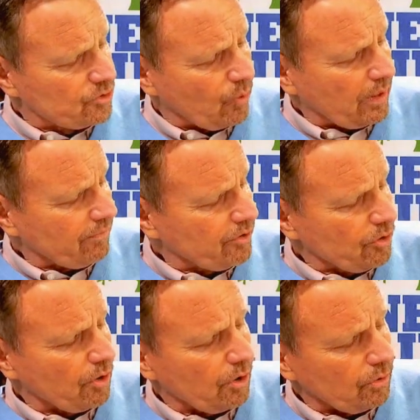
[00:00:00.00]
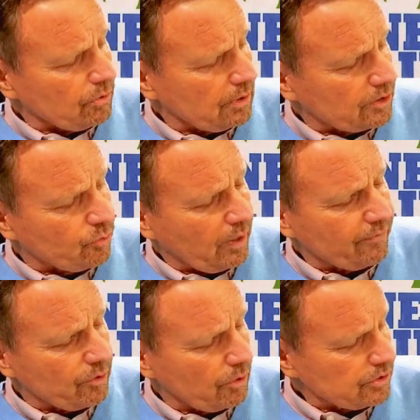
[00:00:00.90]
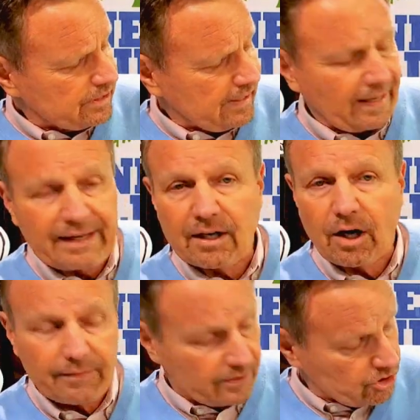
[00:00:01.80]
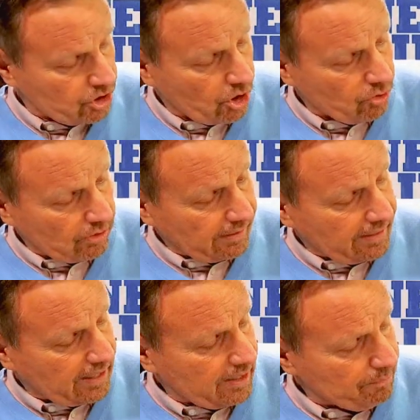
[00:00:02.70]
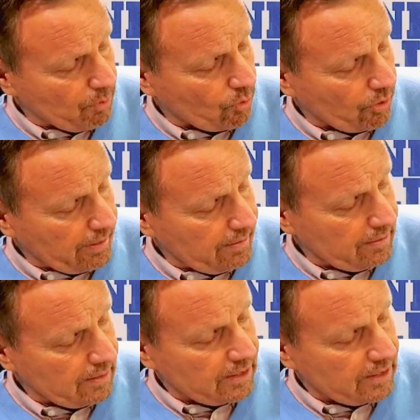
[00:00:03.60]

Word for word: 12 year old, a 12 year old's take on the totally unboring,